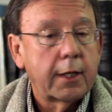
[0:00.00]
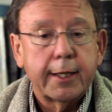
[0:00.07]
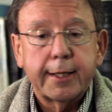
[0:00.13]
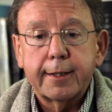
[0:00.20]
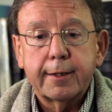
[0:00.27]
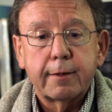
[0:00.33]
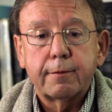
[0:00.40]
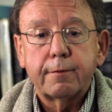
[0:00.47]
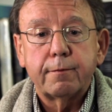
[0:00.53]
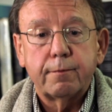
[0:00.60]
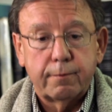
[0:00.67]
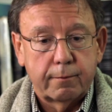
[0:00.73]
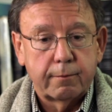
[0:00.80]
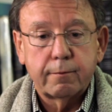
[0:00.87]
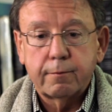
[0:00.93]
uh,
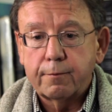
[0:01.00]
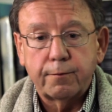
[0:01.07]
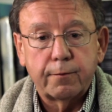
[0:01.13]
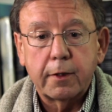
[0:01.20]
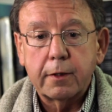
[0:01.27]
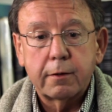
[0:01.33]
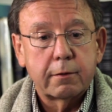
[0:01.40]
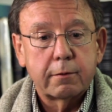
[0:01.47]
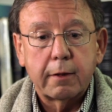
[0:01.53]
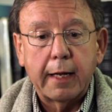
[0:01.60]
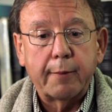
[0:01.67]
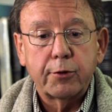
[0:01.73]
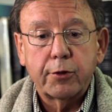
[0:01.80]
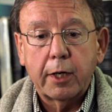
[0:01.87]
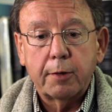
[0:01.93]
fund
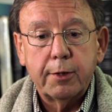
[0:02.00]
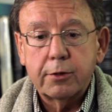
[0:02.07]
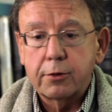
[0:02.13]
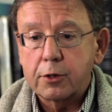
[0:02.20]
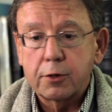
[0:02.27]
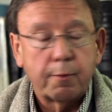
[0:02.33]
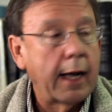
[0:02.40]
laboratory research.